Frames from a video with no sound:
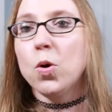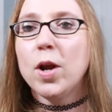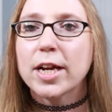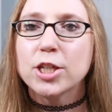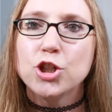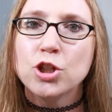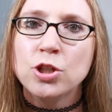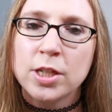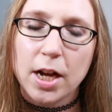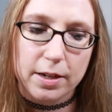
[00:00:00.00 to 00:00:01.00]

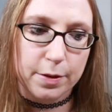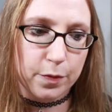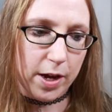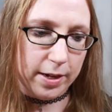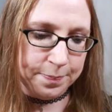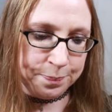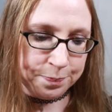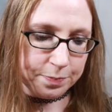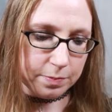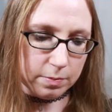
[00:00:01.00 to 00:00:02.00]
collection of um,
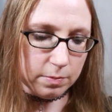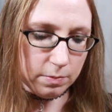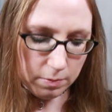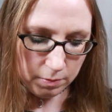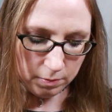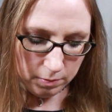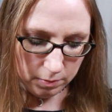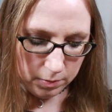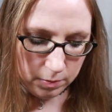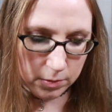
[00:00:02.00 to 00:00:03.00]

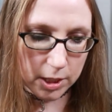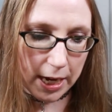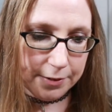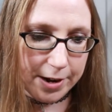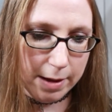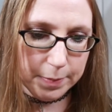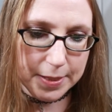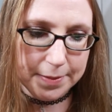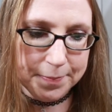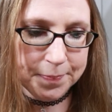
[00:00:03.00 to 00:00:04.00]
knot wraps.